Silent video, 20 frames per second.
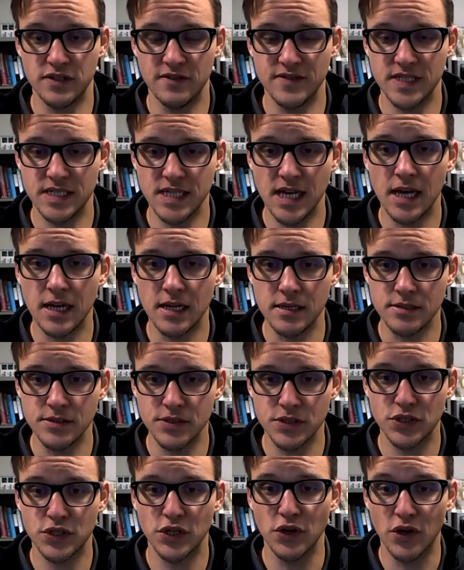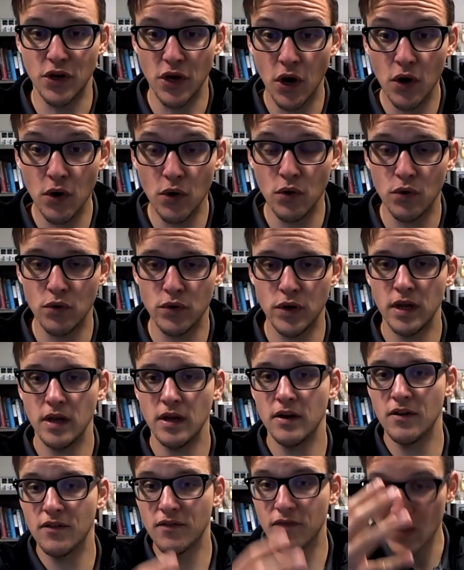of cells to code
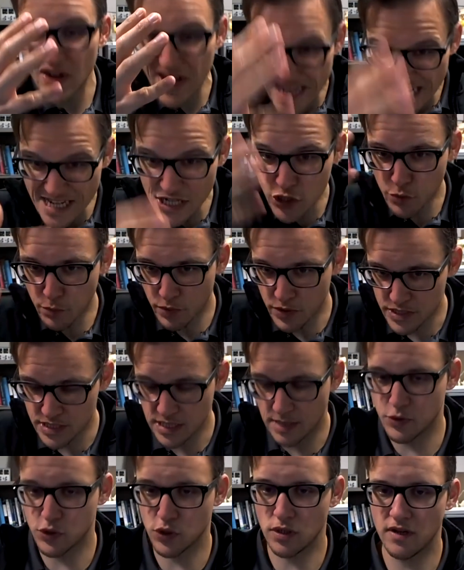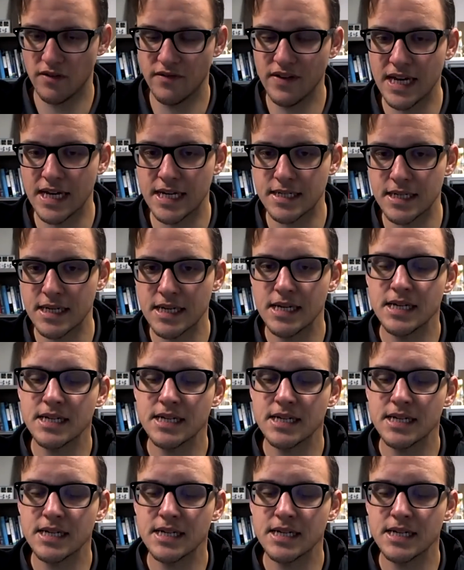for each perceptual event,